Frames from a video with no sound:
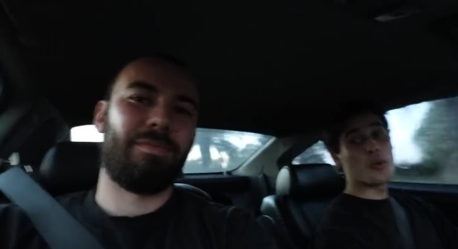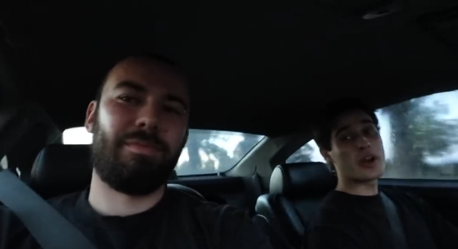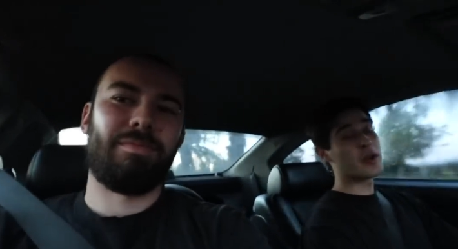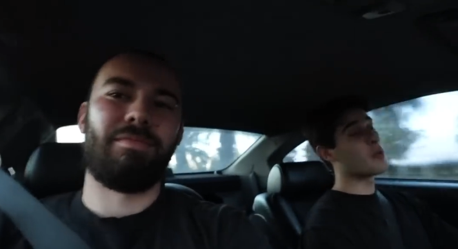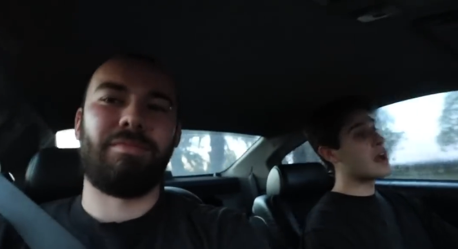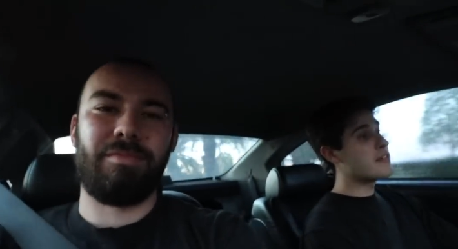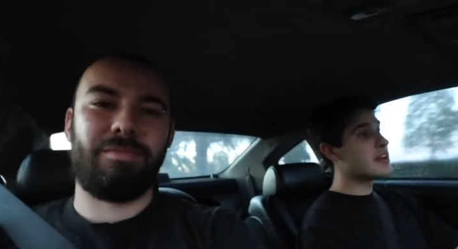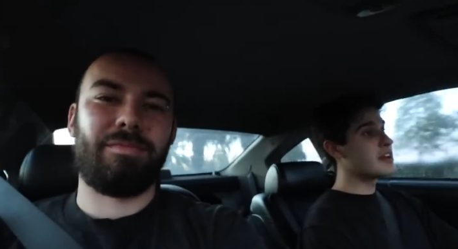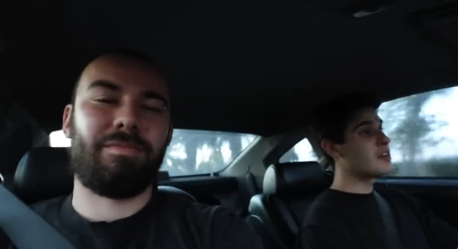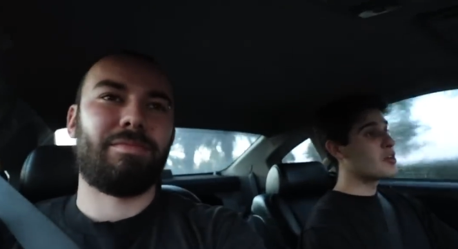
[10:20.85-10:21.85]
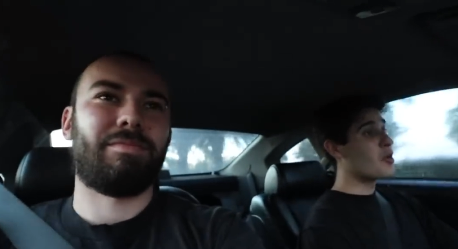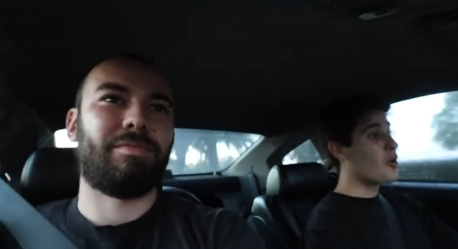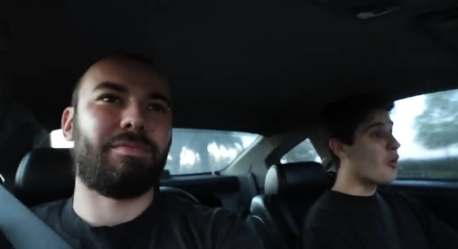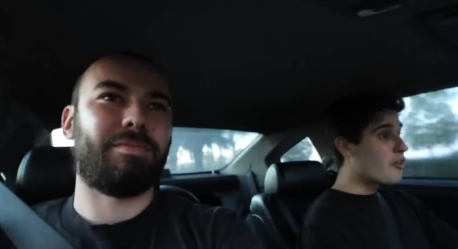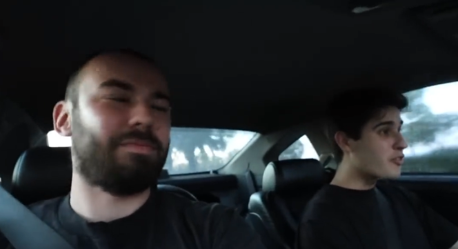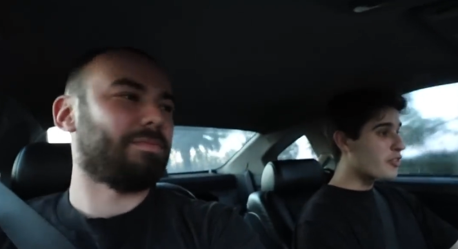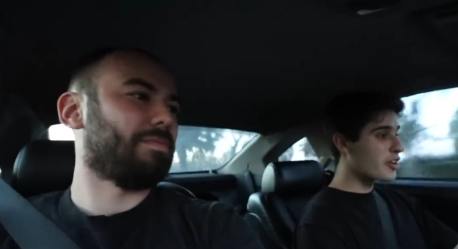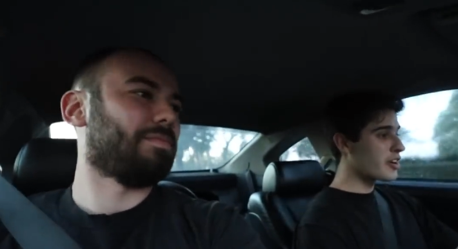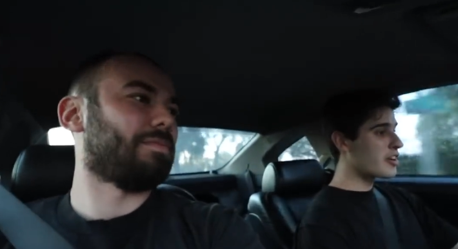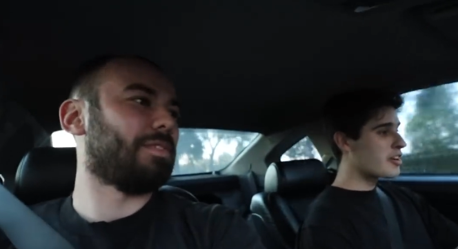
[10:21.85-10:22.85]
Speaker 1: want to rev it
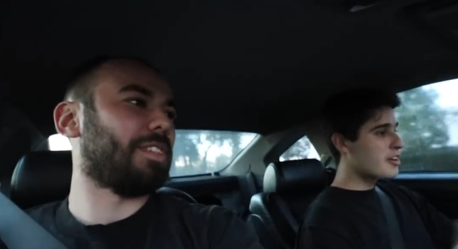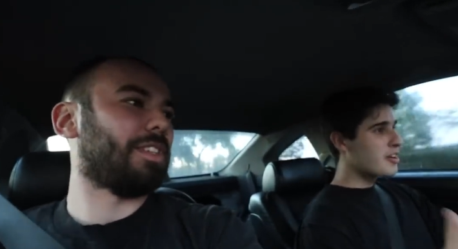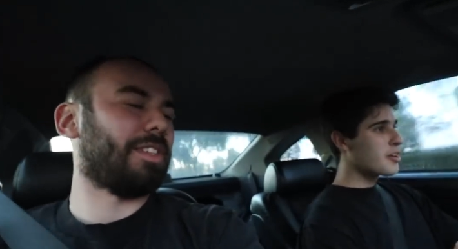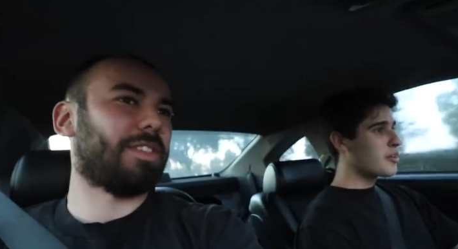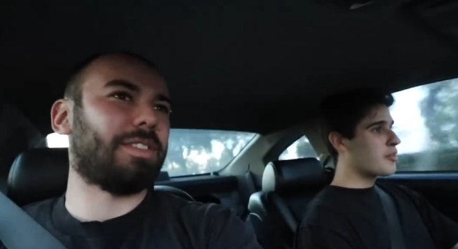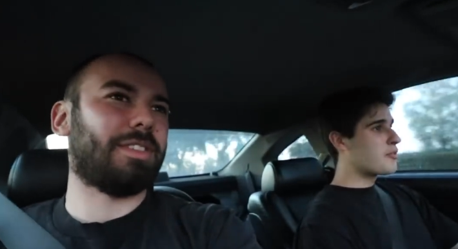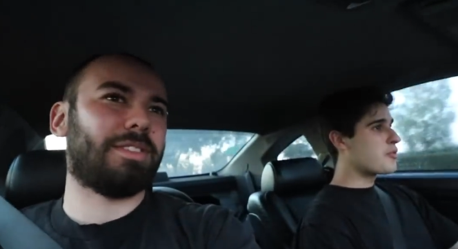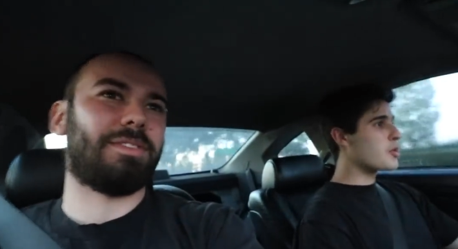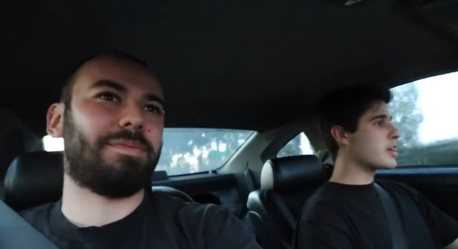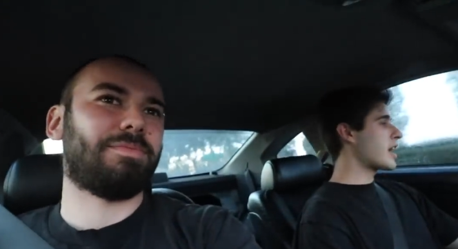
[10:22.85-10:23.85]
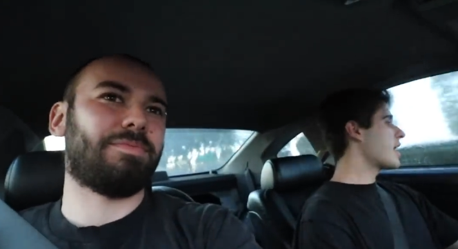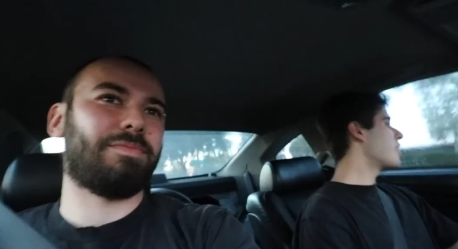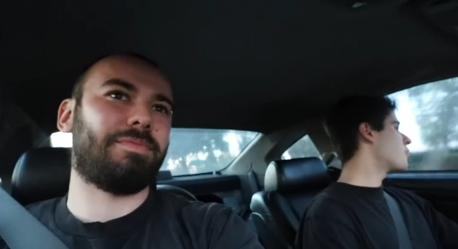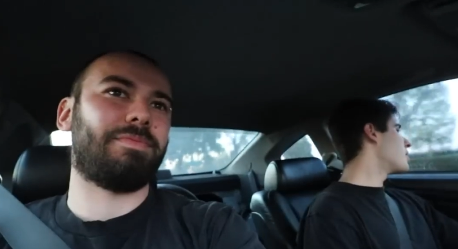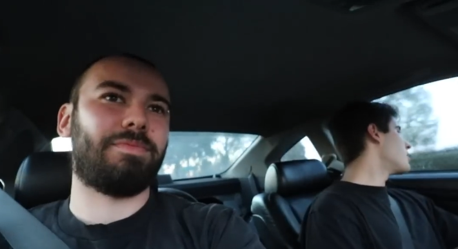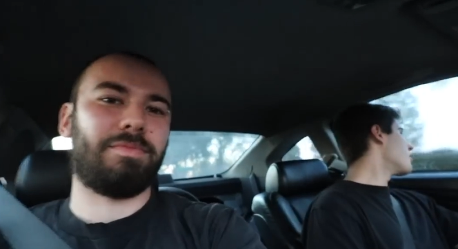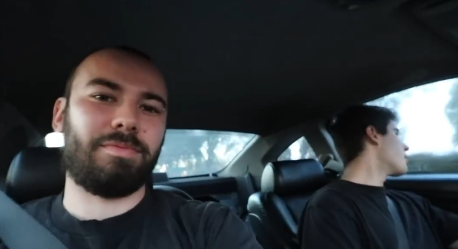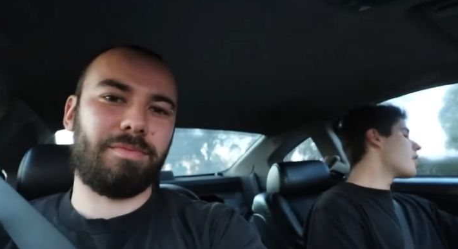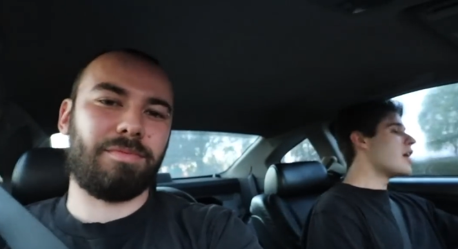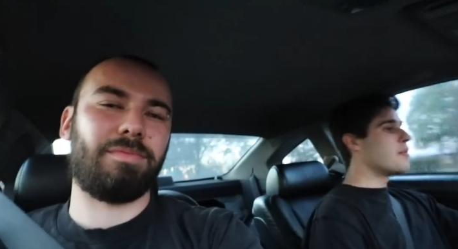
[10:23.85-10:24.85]
over 4K when
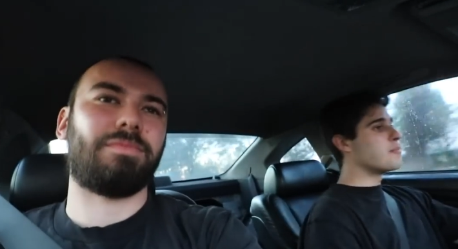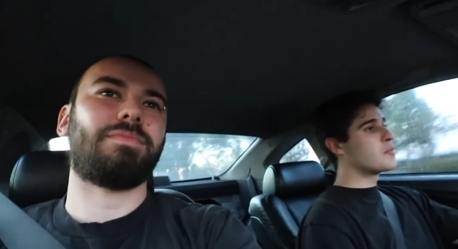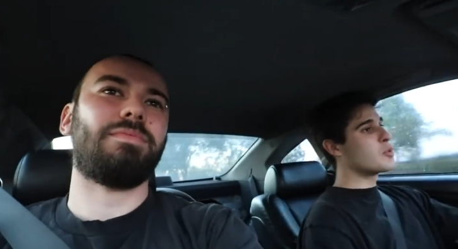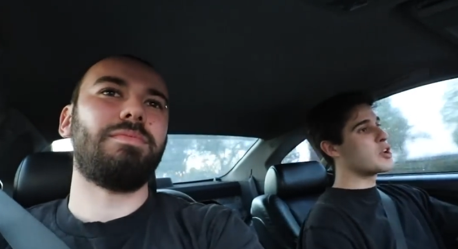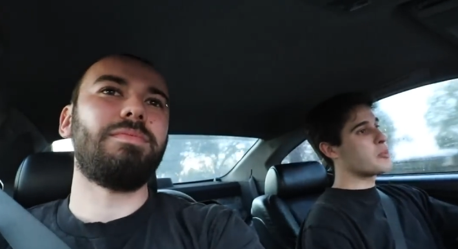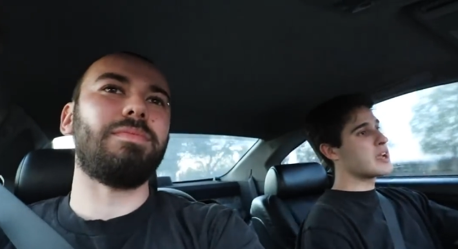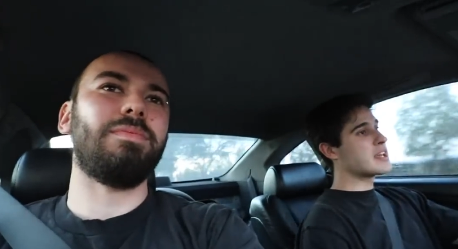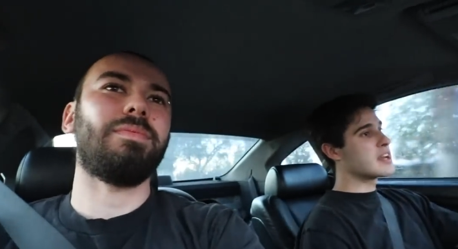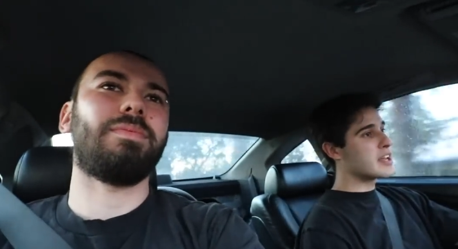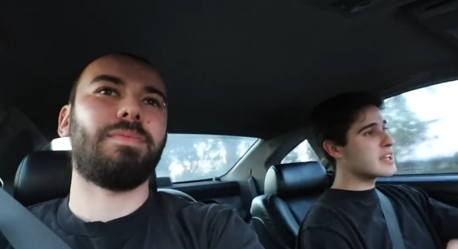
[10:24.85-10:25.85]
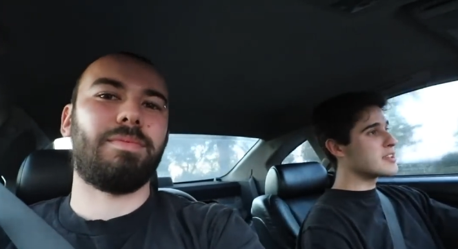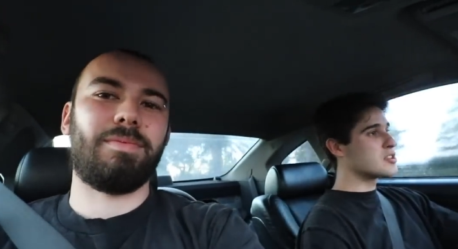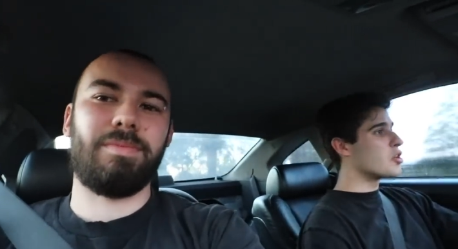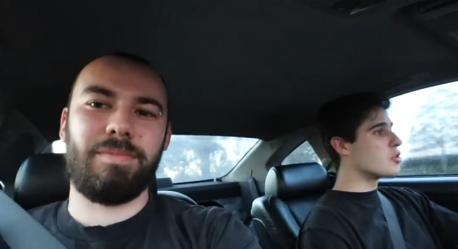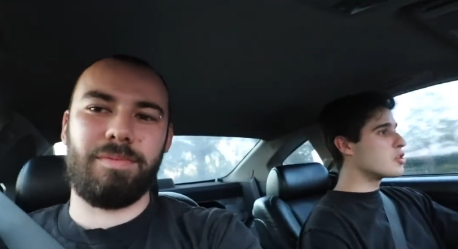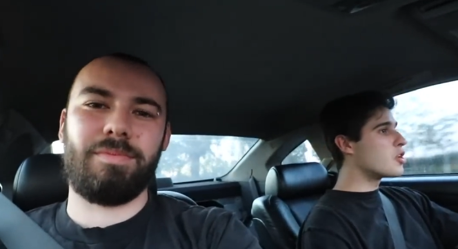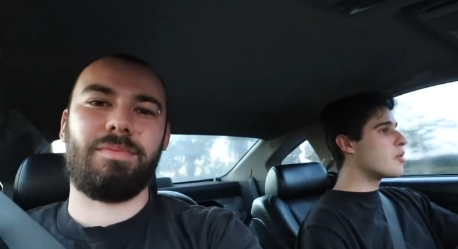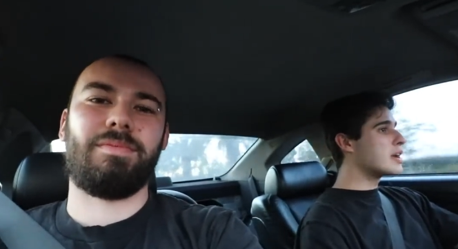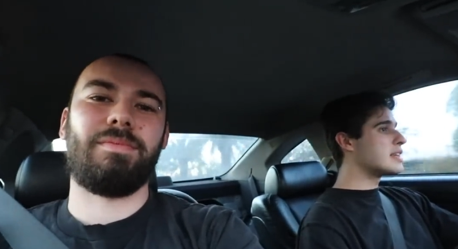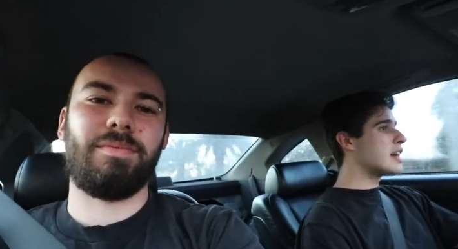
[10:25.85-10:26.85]
you're um, when you're bringing it in, so you don't
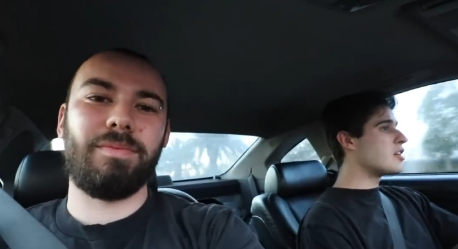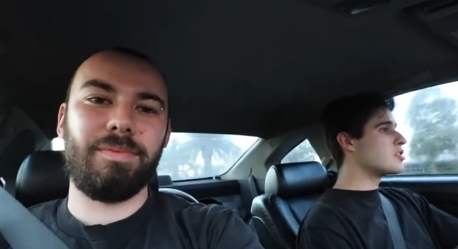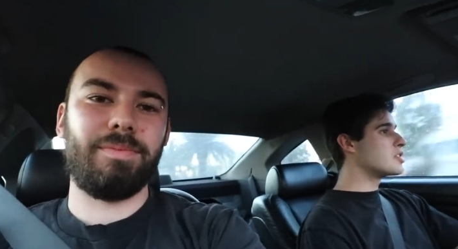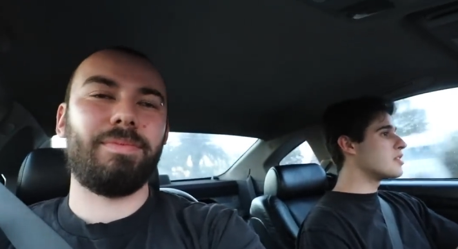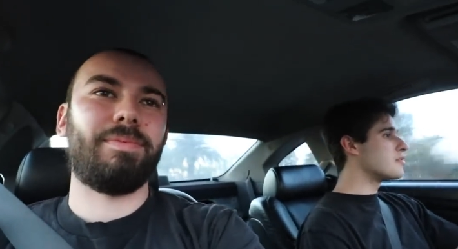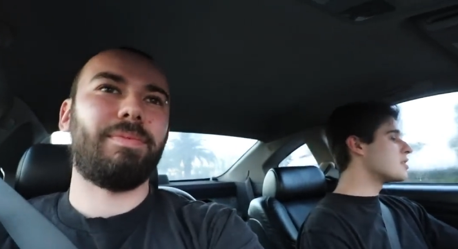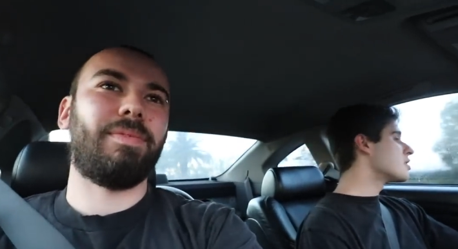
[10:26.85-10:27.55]
want to downshift.